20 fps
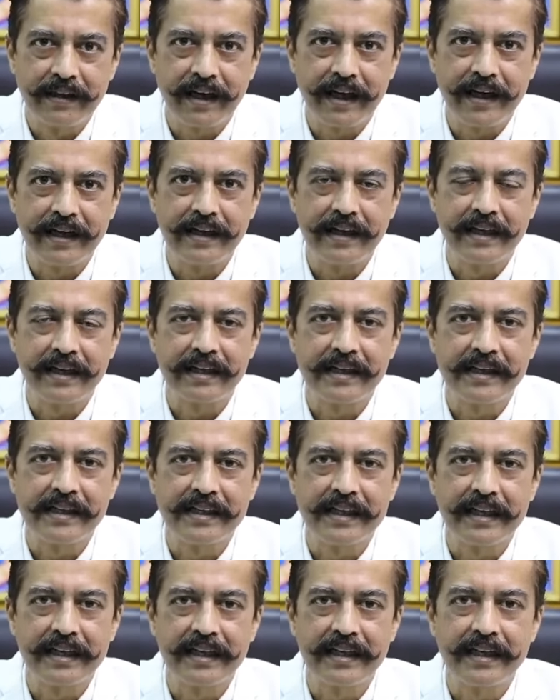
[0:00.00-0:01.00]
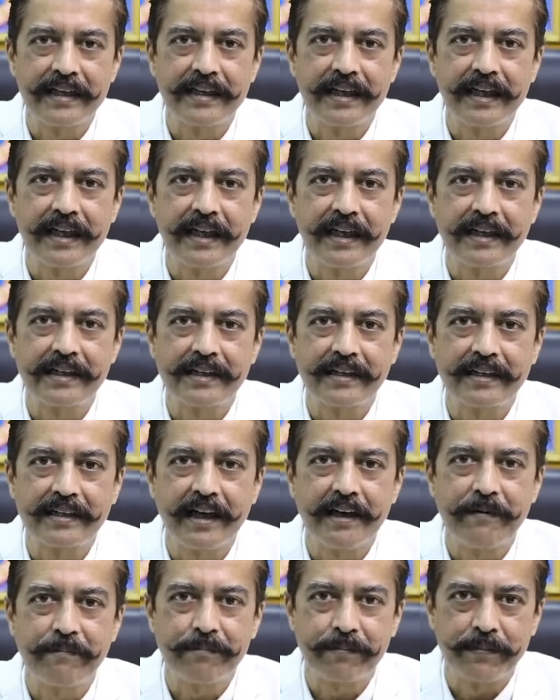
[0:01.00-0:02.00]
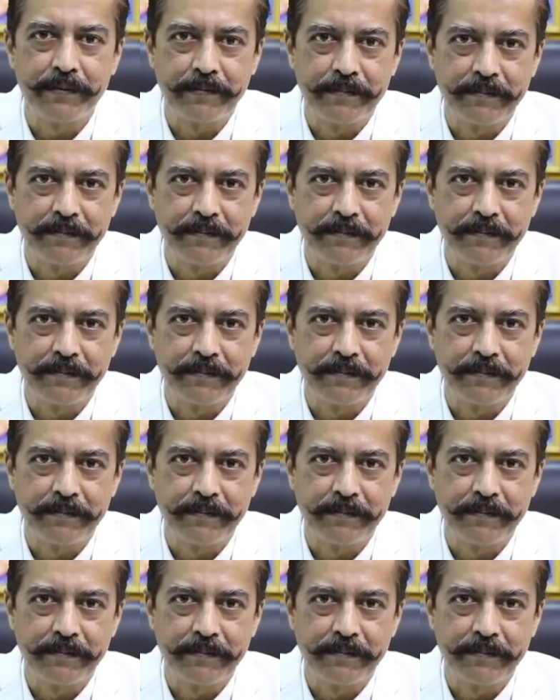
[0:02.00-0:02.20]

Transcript: and increasingly they escape